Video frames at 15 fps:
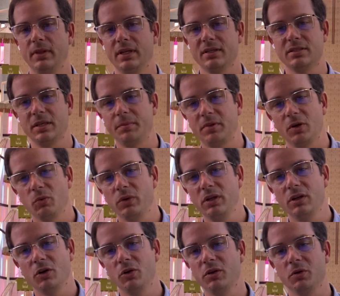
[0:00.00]
except that we
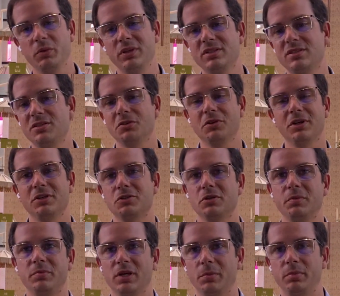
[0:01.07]
know that we still get
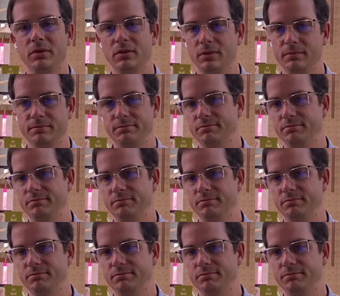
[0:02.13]
tripped up in them.